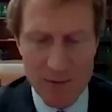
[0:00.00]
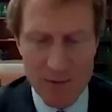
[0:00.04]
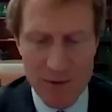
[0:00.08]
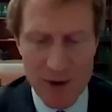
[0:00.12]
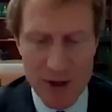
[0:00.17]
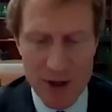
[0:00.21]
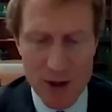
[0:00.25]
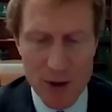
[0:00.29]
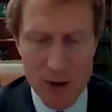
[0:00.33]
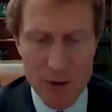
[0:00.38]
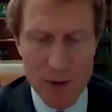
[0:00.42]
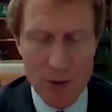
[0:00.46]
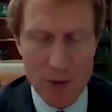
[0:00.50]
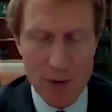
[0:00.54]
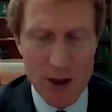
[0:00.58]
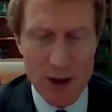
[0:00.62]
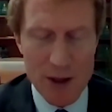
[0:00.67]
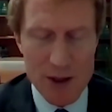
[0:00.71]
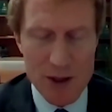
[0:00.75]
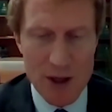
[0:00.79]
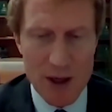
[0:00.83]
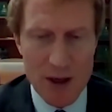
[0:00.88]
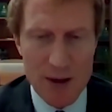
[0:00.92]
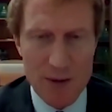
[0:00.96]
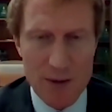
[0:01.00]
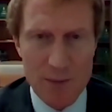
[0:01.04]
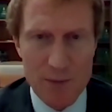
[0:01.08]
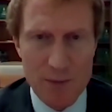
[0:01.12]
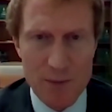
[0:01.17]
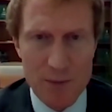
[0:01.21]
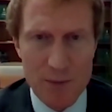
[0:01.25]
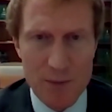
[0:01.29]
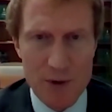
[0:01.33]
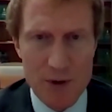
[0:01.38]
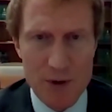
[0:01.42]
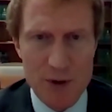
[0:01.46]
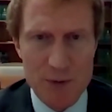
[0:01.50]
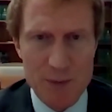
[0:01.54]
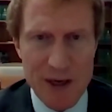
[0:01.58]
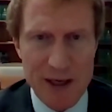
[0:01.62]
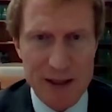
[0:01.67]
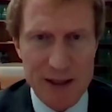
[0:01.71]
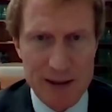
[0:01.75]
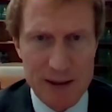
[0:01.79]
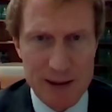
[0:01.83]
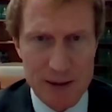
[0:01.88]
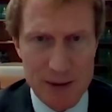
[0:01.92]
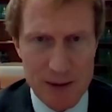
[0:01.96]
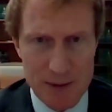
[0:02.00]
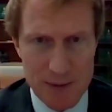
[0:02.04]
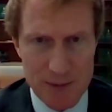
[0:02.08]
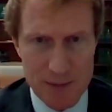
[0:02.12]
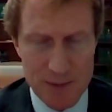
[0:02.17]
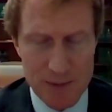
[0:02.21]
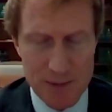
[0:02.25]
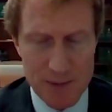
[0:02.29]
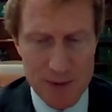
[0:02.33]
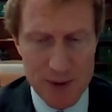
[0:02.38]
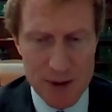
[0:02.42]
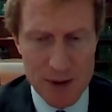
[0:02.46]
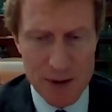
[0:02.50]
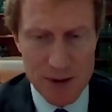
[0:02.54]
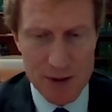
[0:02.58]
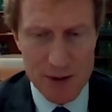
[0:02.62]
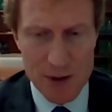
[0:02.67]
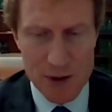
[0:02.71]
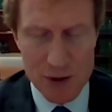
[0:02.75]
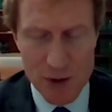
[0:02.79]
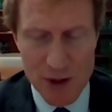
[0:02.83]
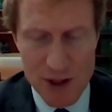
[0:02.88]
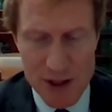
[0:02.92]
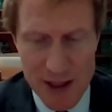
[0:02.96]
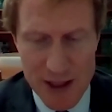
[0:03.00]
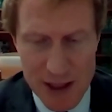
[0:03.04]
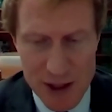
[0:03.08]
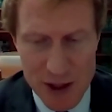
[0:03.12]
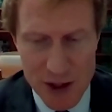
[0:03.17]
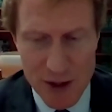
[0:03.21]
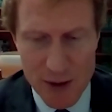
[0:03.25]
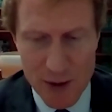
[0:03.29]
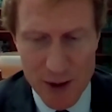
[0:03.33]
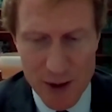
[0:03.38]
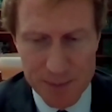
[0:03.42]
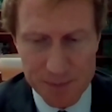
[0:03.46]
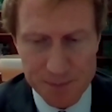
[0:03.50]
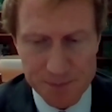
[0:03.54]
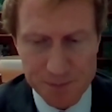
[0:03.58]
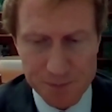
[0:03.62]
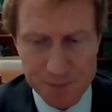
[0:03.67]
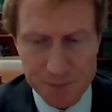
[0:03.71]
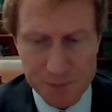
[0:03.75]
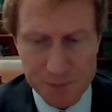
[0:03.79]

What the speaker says: video that we all saw with respect to Joyce Echaquan